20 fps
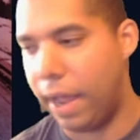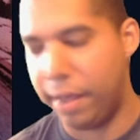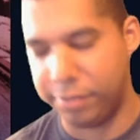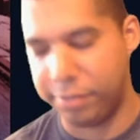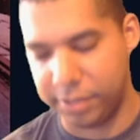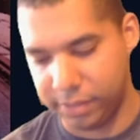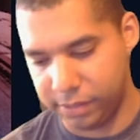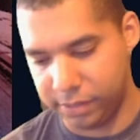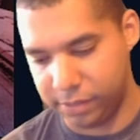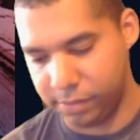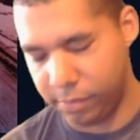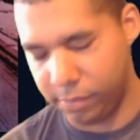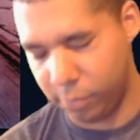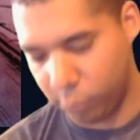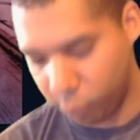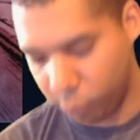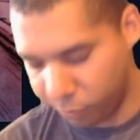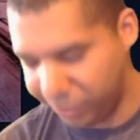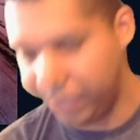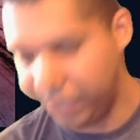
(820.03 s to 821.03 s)
to
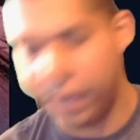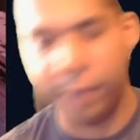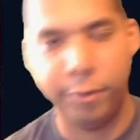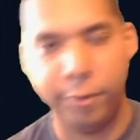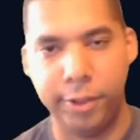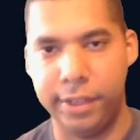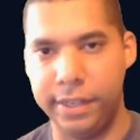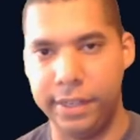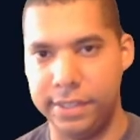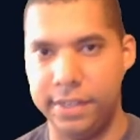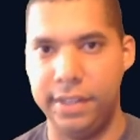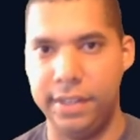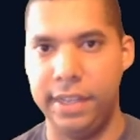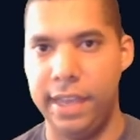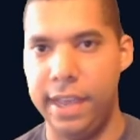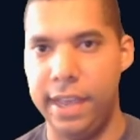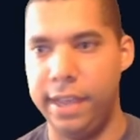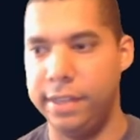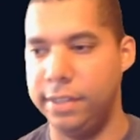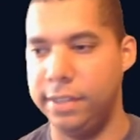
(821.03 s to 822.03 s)
read everything to the
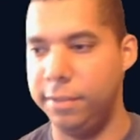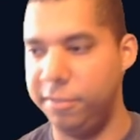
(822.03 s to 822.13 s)
end